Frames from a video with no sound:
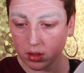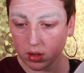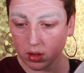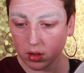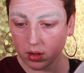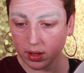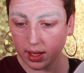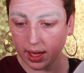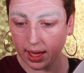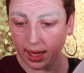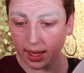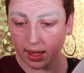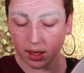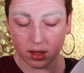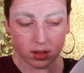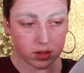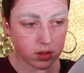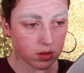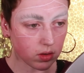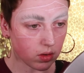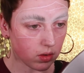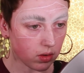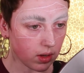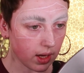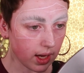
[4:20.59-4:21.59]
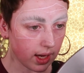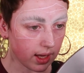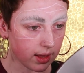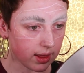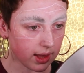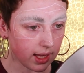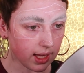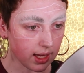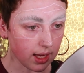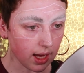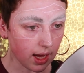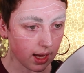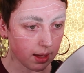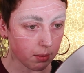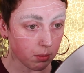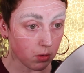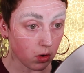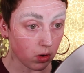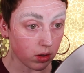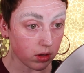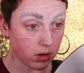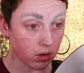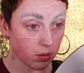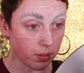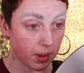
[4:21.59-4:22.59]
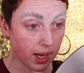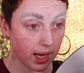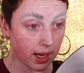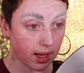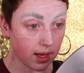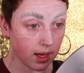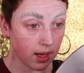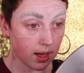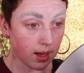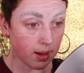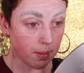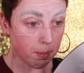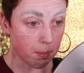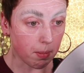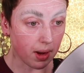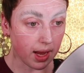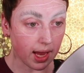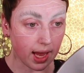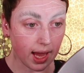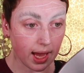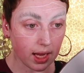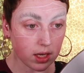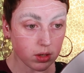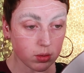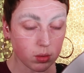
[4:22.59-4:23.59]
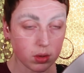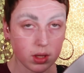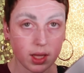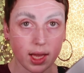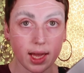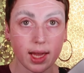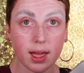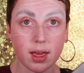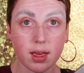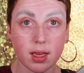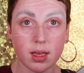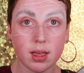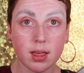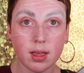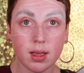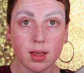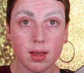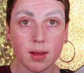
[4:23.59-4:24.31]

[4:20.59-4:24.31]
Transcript: Okay, so I think I'm going to make my actual like